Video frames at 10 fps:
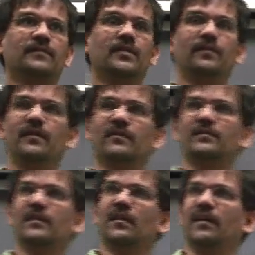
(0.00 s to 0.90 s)
so
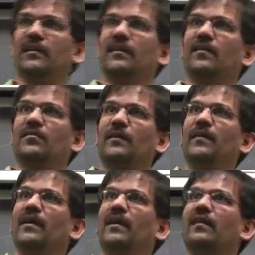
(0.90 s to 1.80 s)
I think that
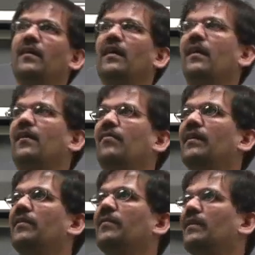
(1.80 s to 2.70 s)
somebody had a
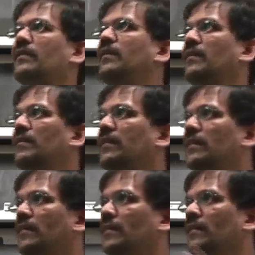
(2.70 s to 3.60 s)
conflict with the
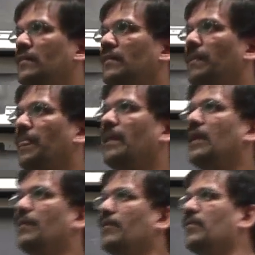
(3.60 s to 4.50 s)

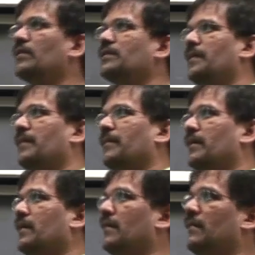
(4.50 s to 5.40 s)
day before spring
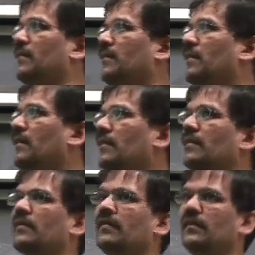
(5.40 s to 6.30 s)
break.
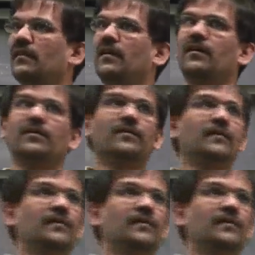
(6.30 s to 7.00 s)
Now,